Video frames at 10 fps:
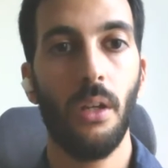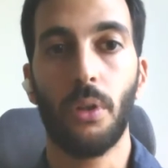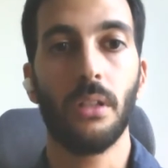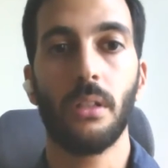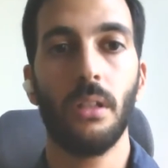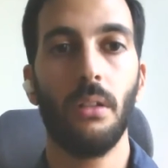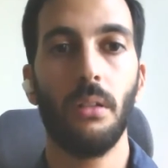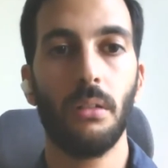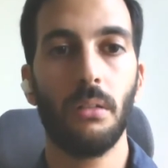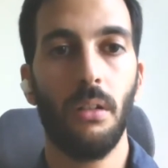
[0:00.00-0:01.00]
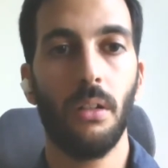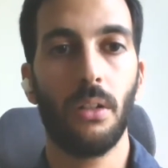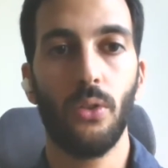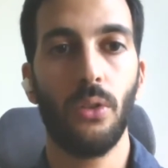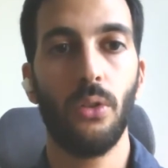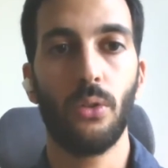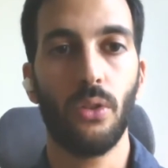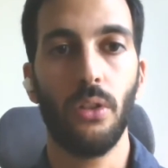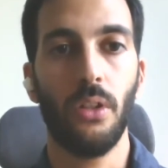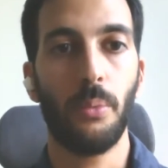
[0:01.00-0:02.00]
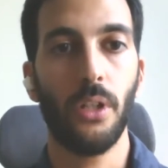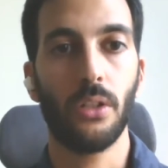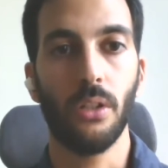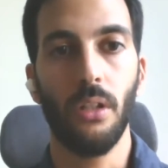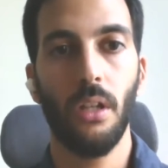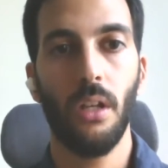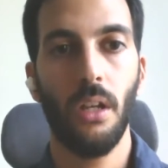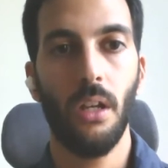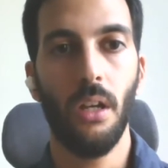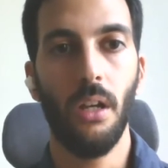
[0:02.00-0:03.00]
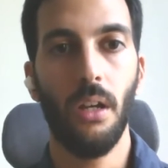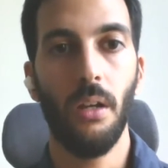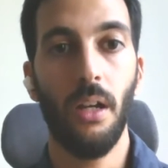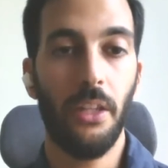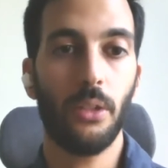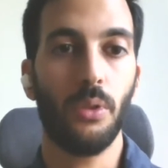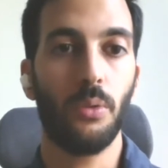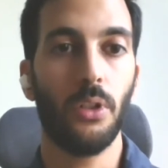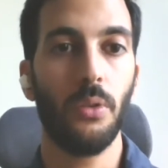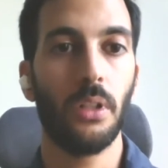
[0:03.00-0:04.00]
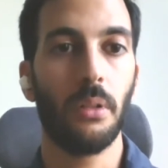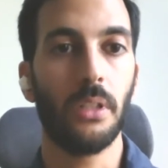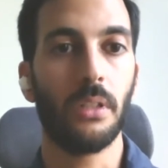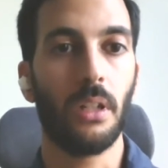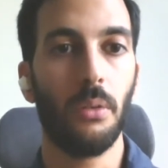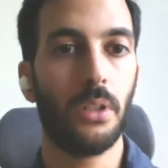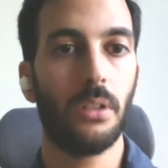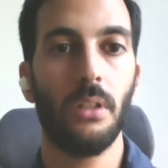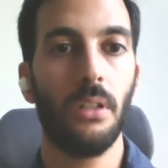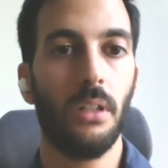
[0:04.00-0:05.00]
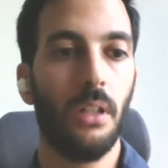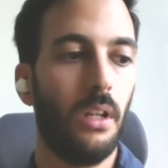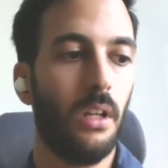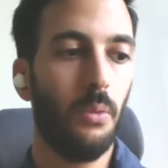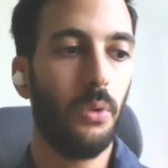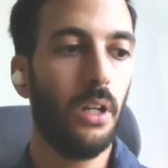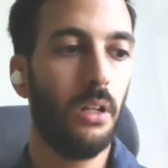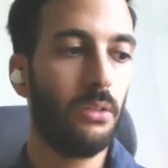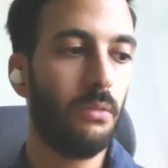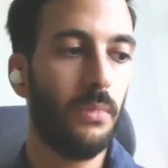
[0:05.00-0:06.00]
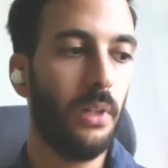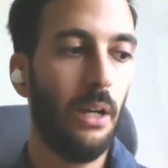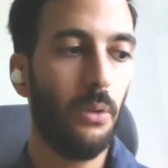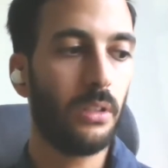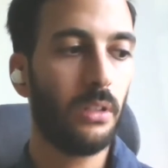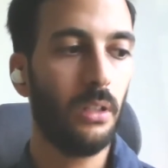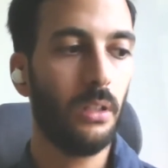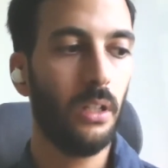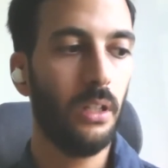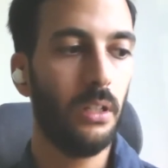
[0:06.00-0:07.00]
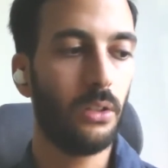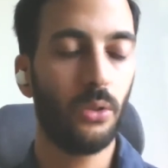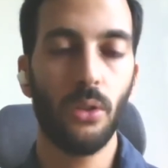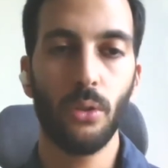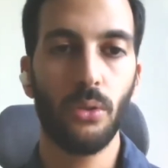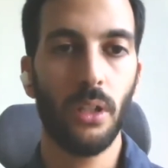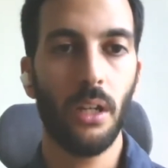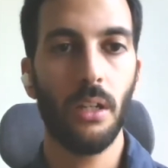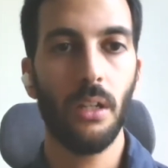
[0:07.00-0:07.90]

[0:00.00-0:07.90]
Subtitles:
we can still continue to run the operation, and that's what we're doing. Basically, we are. I was still in the studio today.